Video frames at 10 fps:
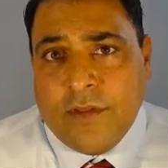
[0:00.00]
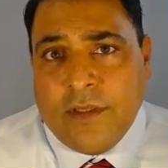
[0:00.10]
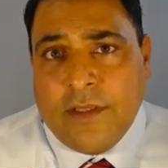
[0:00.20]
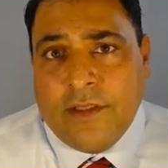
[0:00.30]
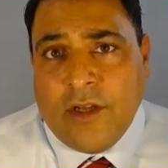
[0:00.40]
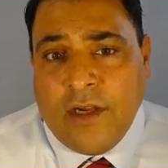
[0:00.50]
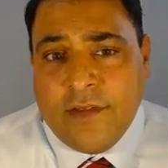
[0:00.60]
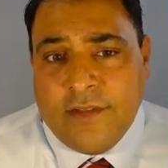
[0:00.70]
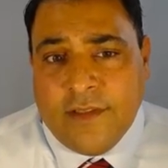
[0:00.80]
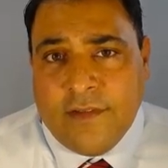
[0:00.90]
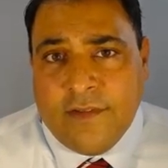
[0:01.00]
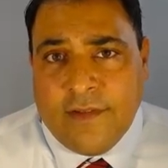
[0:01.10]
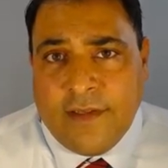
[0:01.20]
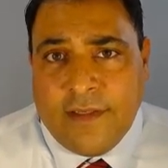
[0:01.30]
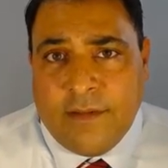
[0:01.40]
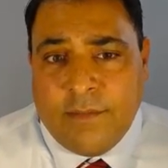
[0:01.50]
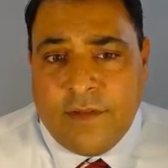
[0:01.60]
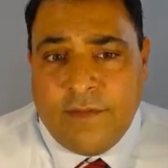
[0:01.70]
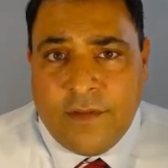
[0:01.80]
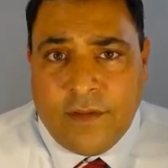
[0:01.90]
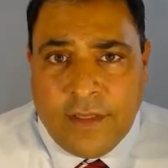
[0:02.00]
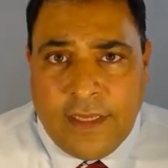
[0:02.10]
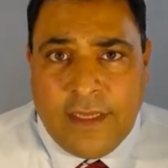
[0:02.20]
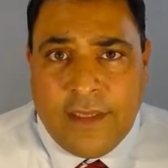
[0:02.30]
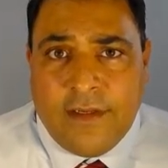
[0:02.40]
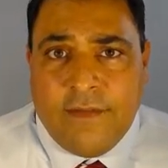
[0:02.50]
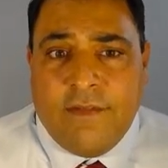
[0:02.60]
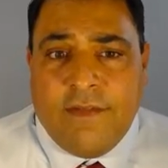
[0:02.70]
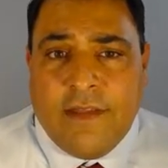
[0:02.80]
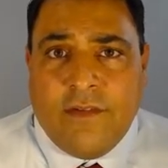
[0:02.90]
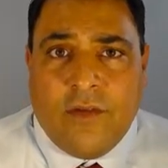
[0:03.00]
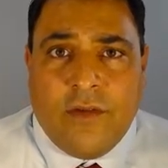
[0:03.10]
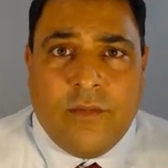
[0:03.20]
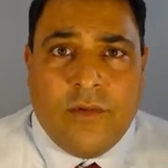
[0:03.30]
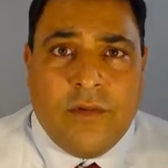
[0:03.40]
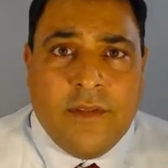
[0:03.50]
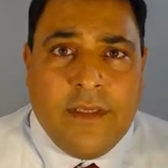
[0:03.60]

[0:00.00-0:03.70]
and toxins like bisphenol A and different fat-soluble